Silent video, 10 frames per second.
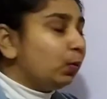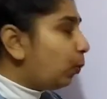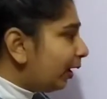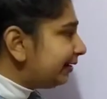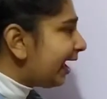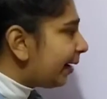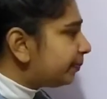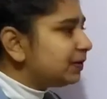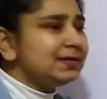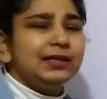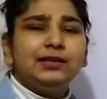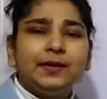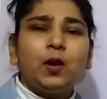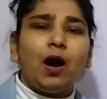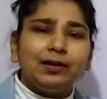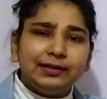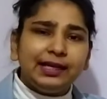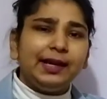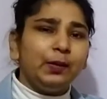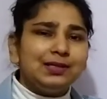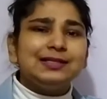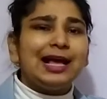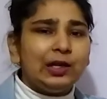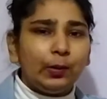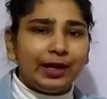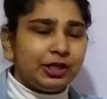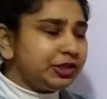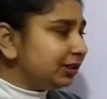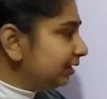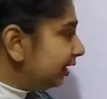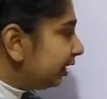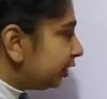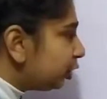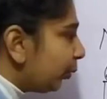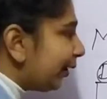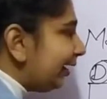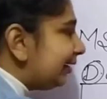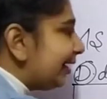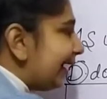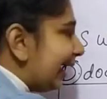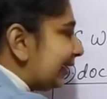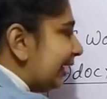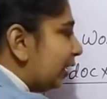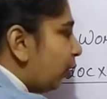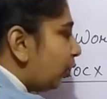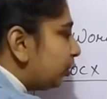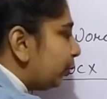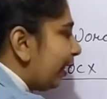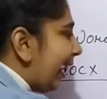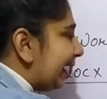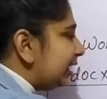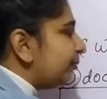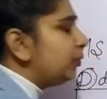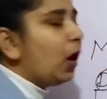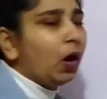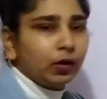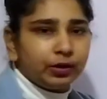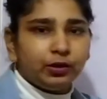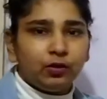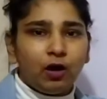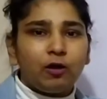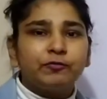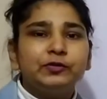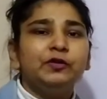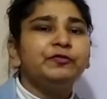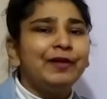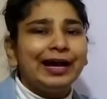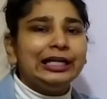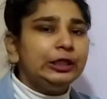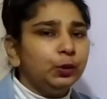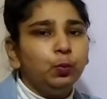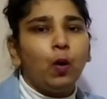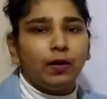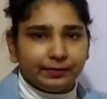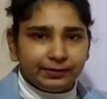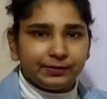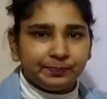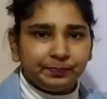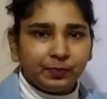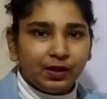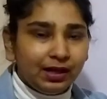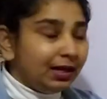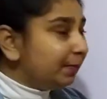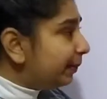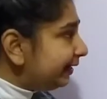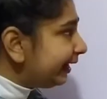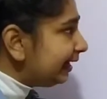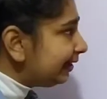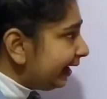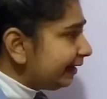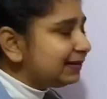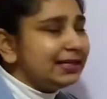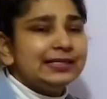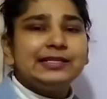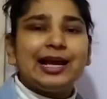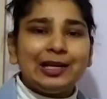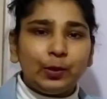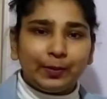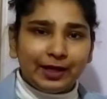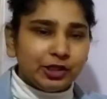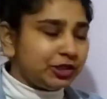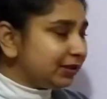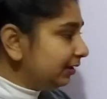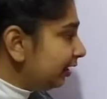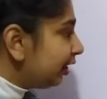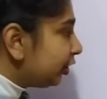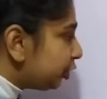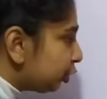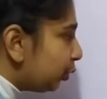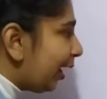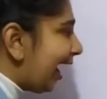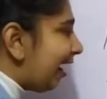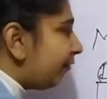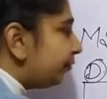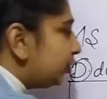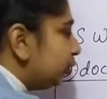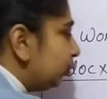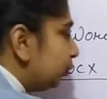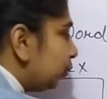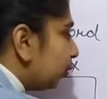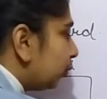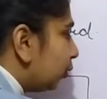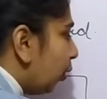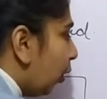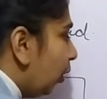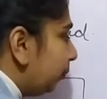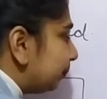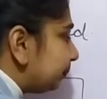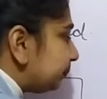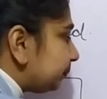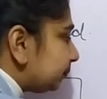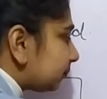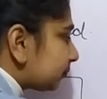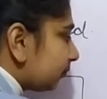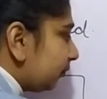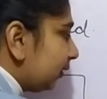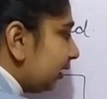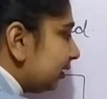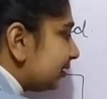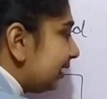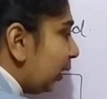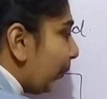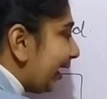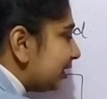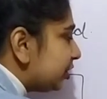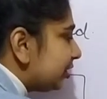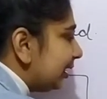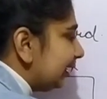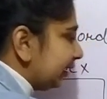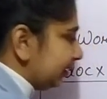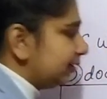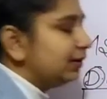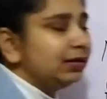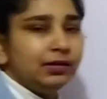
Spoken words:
What happens in the contiguous allocation? You can directly go to any block of the file you want. But in linked list allocation, you have to go sequentially.